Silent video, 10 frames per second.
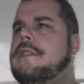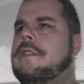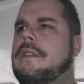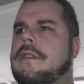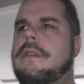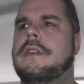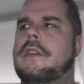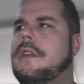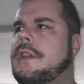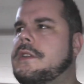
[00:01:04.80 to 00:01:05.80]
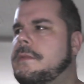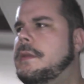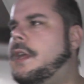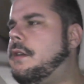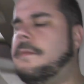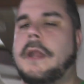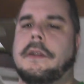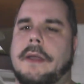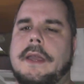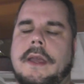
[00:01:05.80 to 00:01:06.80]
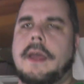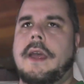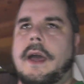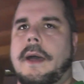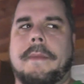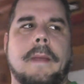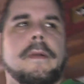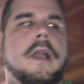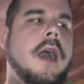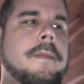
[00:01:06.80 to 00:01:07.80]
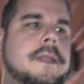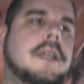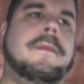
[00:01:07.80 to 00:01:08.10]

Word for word: so shouldn't be that cold. But anyway, people commenting